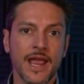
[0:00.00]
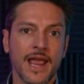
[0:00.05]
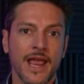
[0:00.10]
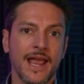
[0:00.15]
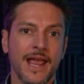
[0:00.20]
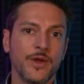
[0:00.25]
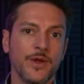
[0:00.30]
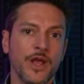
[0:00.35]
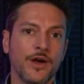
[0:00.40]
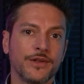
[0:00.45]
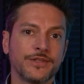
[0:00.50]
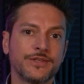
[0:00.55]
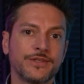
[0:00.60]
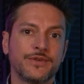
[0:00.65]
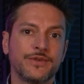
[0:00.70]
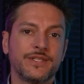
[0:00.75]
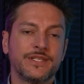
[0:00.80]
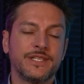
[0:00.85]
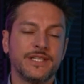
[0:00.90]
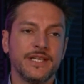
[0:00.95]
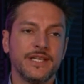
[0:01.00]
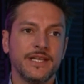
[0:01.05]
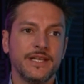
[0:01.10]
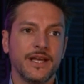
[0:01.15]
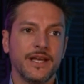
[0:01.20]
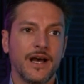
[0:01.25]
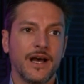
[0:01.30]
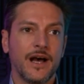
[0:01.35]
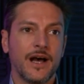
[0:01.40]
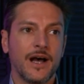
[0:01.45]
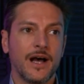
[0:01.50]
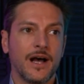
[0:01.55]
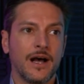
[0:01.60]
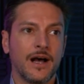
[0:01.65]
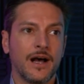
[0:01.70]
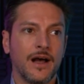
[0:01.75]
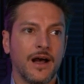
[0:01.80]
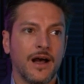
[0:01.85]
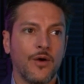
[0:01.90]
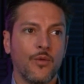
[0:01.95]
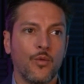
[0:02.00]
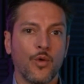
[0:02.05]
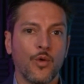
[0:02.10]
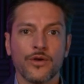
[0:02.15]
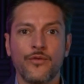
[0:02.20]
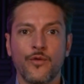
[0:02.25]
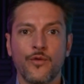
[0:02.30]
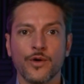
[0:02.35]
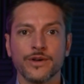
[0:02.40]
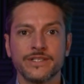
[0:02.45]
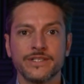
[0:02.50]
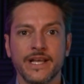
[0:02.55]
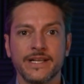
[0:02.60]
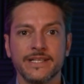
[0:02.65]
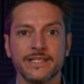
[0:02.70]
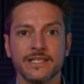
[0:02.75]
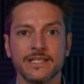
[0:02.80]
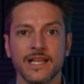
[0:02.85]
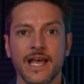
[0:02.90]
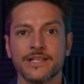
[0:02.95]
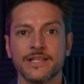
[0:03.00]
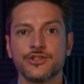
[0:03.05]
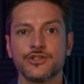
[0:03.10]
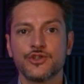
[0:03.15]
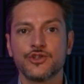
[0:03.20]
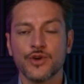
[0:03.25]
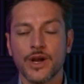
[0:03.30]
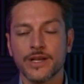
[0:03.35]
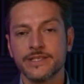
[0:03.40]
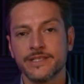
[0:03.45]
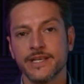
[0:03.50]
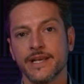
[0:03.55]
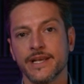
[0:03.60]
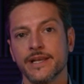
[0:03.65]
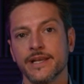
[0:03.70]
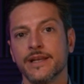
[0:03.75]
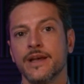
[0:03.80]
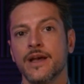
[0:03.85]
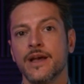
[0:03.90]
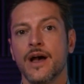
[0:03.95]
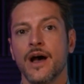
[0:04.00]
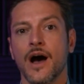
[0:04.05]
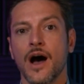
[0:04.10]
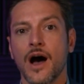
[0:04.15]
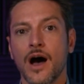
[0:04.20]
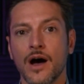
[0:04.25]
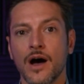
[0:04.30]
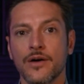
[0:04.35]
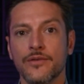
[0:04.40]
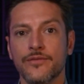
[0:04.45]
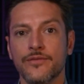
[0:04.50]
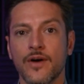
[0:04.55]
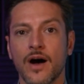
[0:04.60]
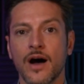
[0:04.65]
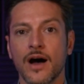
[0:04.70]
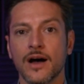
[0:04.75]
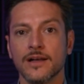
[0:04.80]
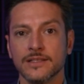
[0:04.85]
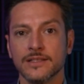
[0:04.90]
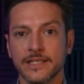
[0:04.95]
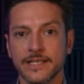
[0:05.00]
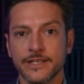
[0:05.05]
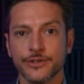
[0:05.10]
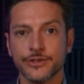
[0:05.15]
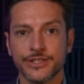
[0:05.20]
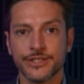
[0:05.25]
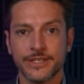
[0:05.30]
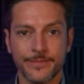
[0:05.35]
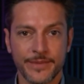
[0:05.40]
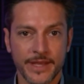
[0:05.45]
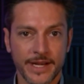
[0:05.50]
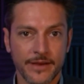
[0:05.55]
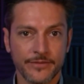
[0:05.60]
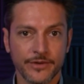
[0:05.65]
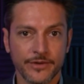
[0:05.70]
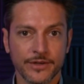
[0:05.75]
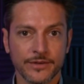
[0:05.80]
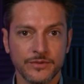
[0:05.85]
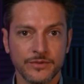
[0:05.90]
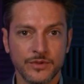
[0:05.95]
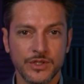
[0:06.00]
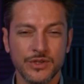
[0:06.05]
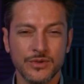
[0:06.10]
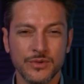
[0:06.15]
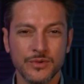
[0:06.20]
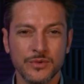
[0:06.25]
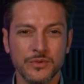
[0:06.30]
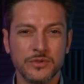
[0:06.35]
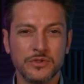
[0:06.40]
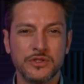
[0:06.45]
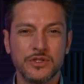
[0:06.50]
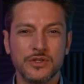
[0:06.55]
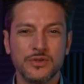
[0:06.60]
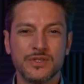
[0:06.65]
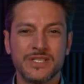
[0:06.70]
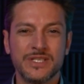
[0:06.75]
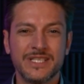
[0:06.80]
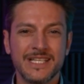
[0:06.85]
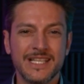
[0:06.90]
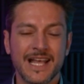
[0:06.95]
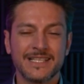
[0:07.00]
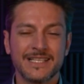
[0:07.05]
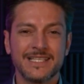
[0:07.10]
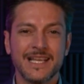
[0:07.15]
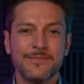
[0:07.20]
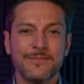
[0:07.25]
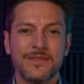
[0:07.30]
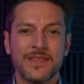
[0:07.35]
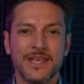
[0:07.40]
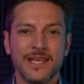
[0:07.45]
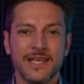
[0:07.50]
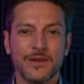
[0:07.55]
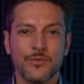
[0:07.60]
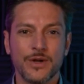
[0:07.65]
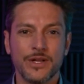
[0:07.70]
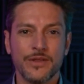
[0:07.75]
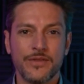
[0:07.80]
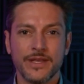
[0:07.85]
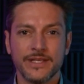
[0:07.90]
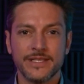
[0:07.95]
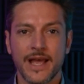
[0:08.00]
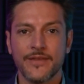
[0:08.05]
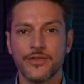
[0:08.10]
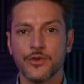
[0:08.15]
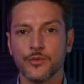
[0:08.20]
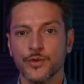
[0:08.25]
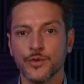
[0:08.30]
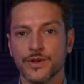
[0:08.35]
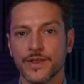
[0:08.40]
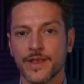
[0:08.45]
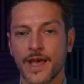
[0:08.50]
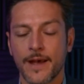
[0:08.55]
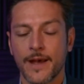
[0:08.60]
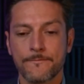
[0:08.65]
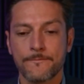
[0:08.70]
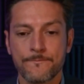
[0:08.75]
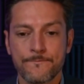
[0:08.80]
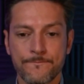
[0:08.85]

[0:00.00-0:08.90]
And we also see a workforce that is less trusting of leadership than ever. Do you see that same thing? And what do you think is at the root of that?